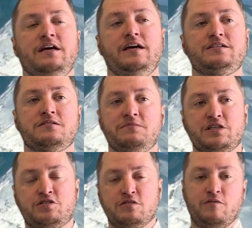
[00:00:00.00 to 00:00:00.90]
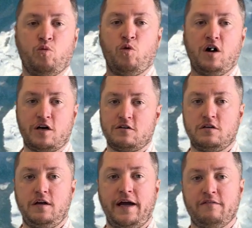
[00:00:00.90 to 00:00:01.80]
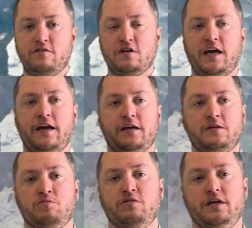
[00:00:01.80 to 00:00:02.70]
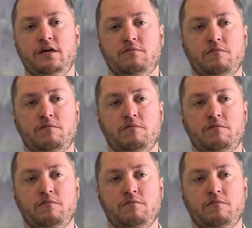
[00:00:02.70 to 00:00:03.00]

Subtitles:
it's a mixture of water and volcanic debris.